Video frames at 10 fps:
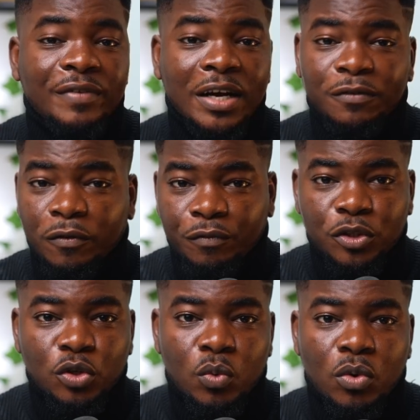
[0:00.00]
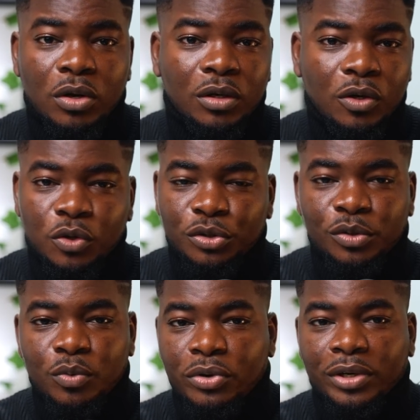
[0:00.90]
hired for video work, audio
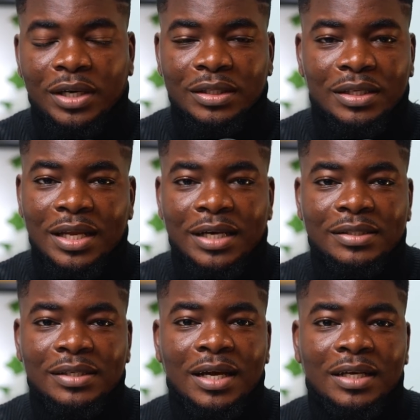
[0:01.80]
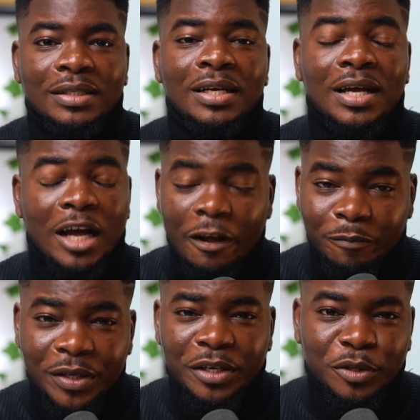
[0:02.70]
work, and the likes, and I've
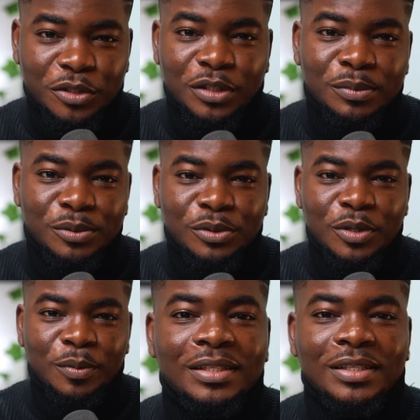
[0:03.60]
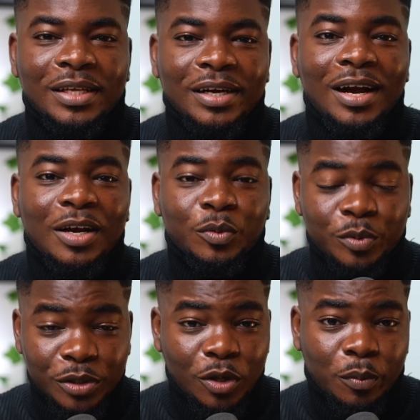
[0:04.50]
paid a considerable sum. There are
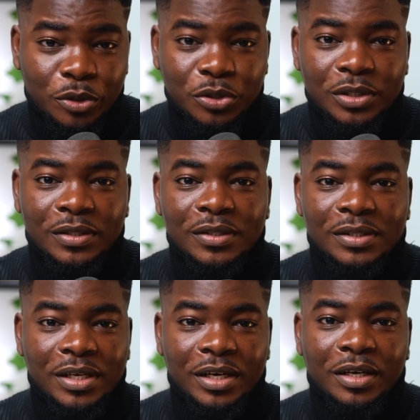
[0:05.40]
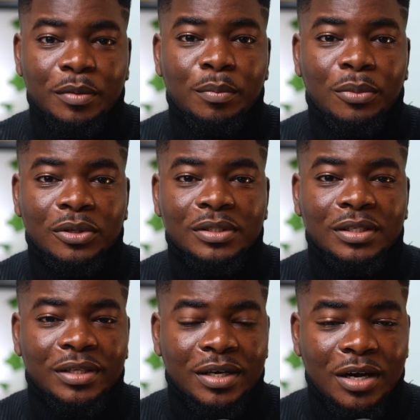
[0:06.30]
real opportunities here, but
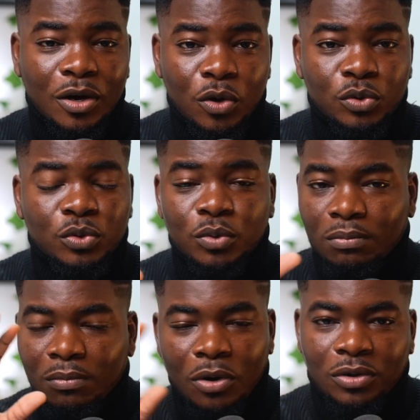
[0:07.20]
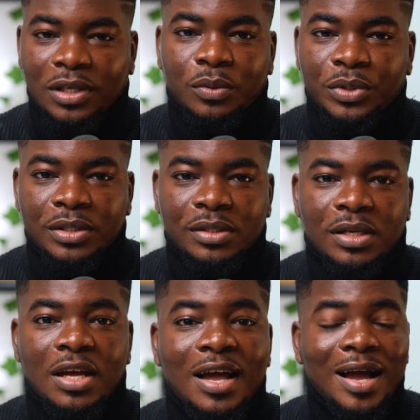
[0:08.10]
there are also other ways.
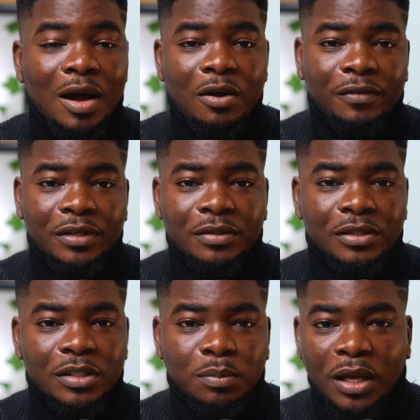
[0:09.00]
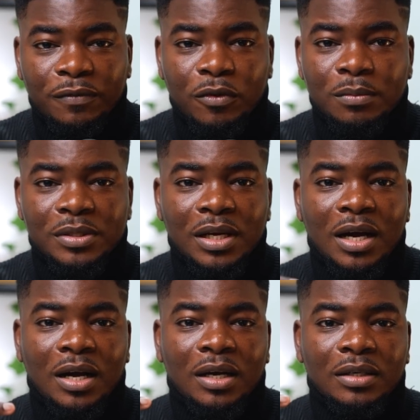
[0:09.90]
However, these platforms
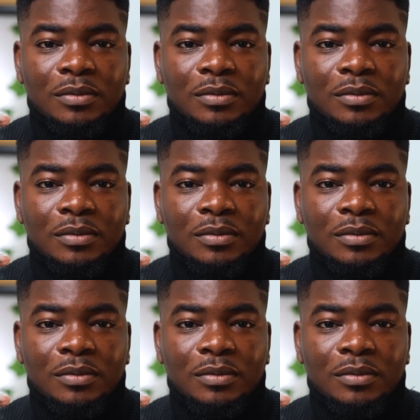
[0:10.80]
are